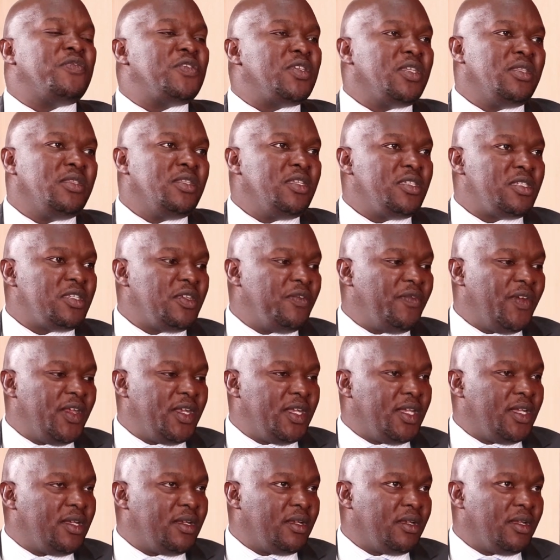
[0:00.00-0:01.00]
we've seen this
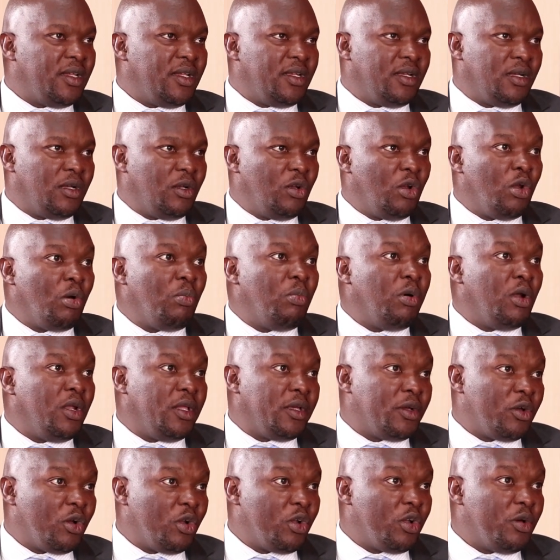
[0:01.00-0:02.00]
even in, in
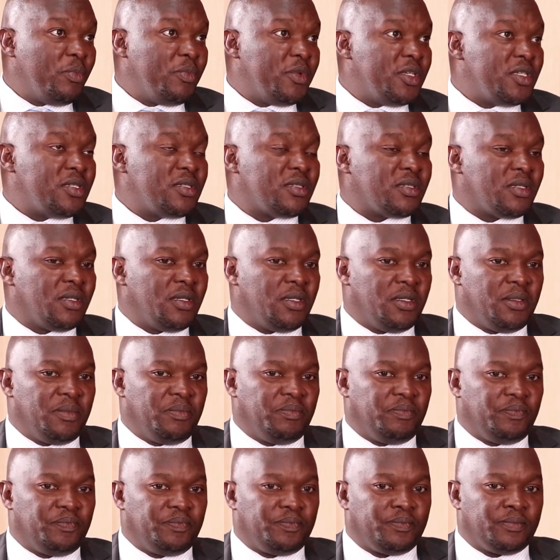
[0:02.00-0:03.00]
global economies,
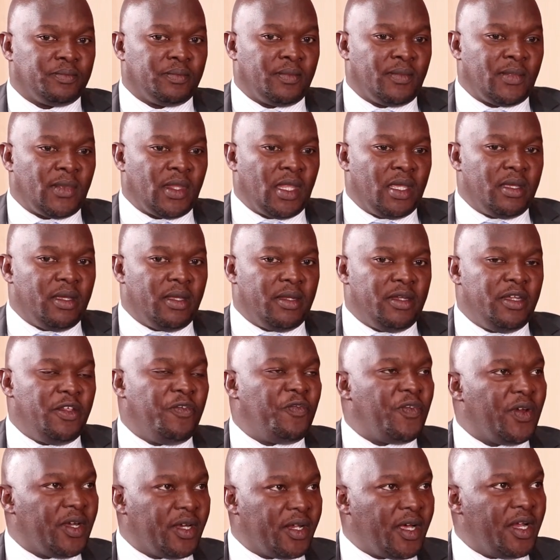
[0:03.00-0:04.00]
um,
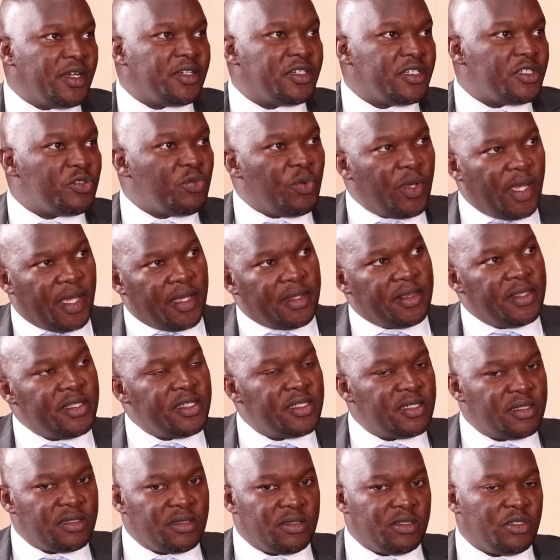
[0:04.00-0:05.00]
different countries where
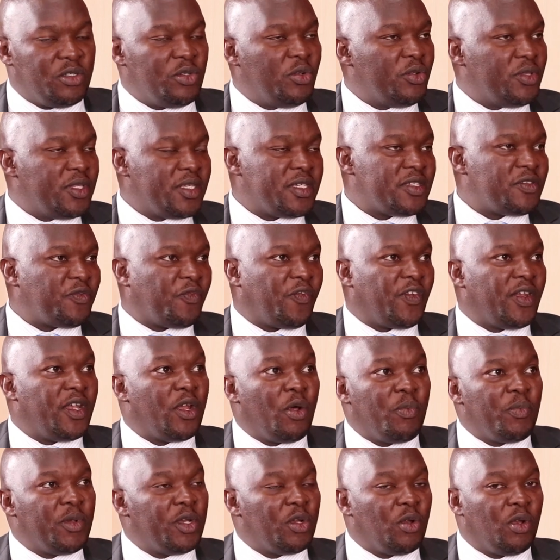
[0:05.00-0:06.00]
this, you know, there's
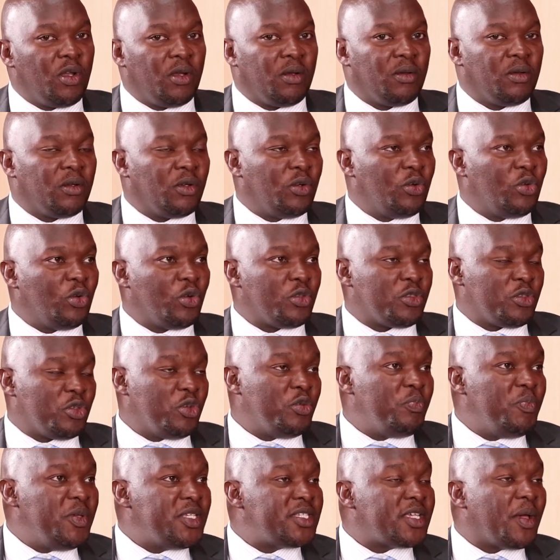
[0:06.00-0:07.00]
phenomenal growth.
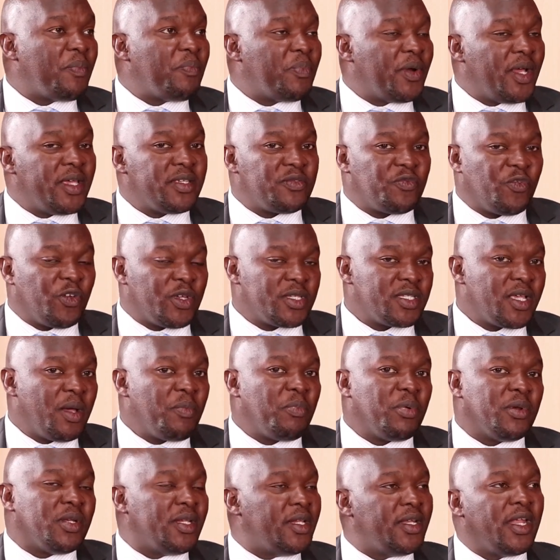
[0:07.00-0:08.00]
You'd be surprised, for
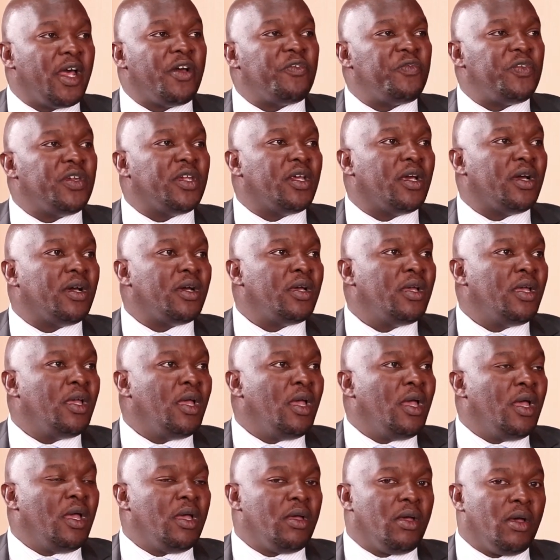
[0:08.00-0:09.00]
example, in Africa.
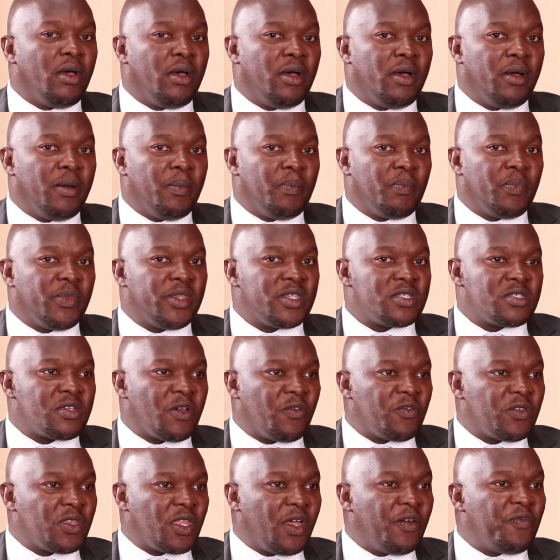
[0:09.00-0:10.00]
Um,
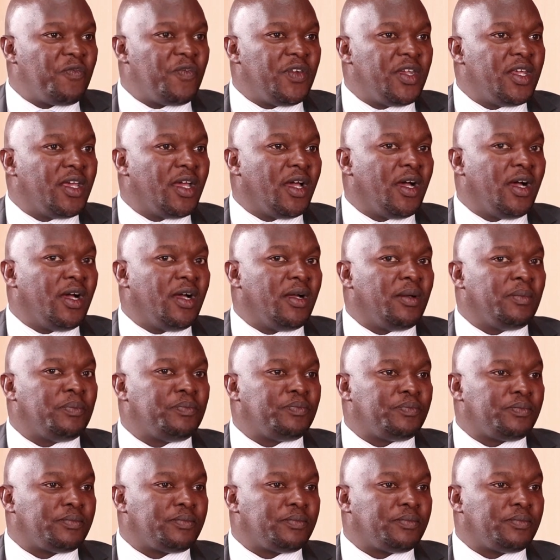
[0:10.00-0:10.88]
South Africa